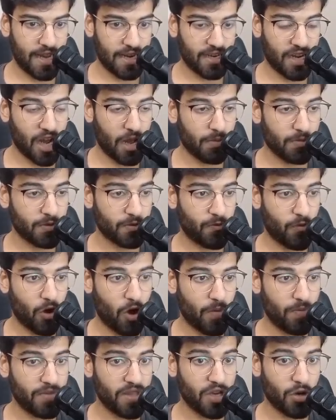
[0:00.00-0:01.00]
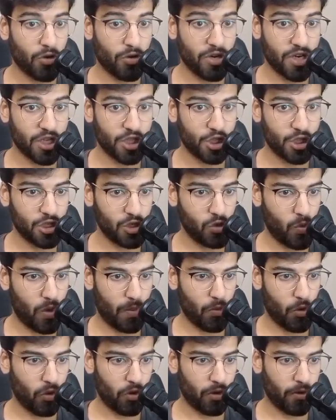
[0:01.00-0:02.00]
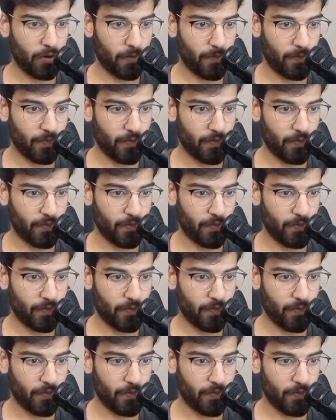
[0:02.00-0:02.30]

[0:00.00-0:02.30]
comes from the original webhook.